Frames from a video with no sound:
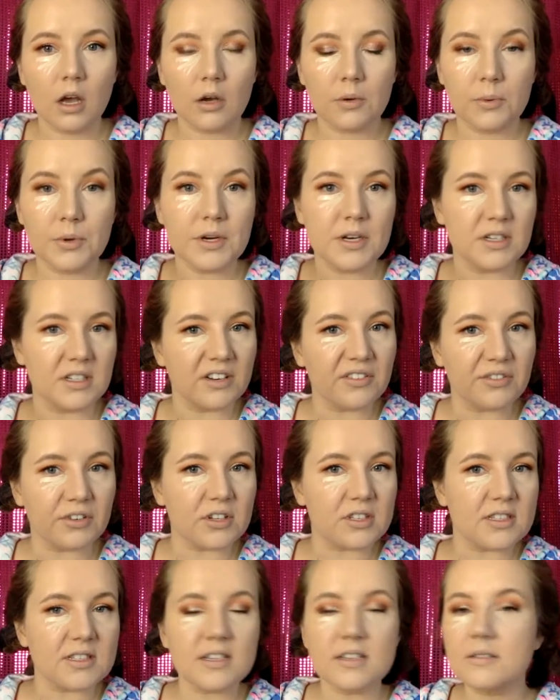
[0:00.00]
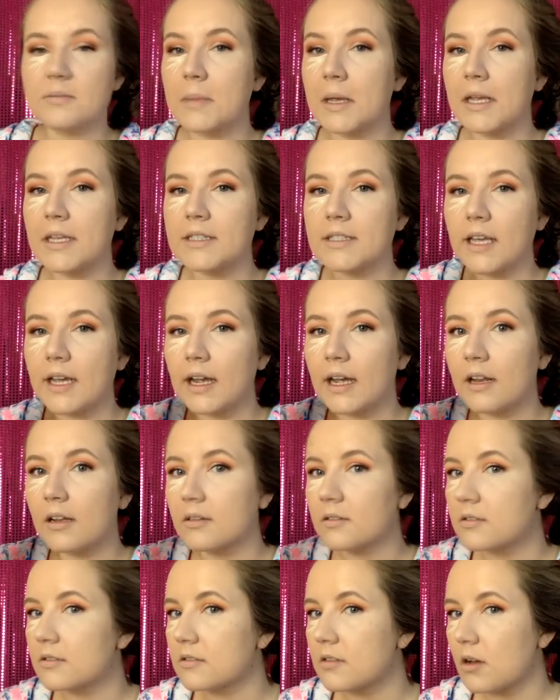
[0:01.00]
What a difference this makes. Like, I
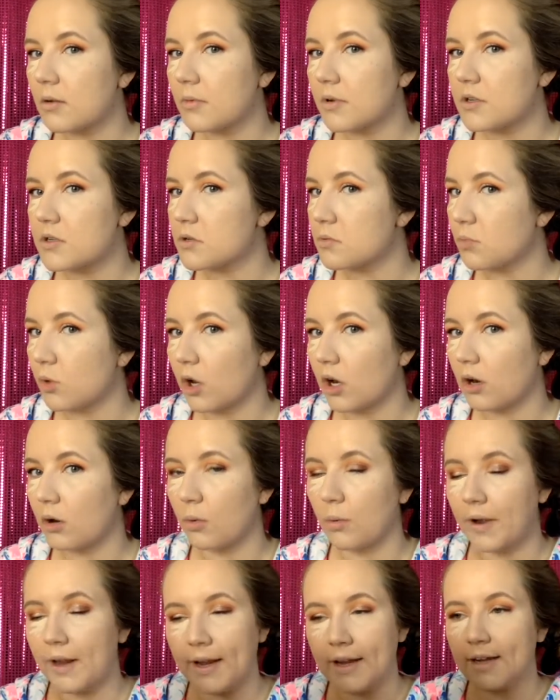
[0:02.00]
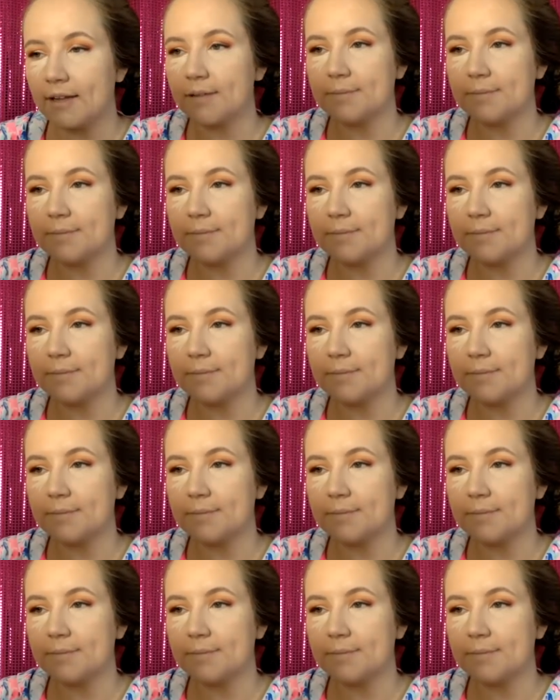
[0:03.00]
look so much more awake.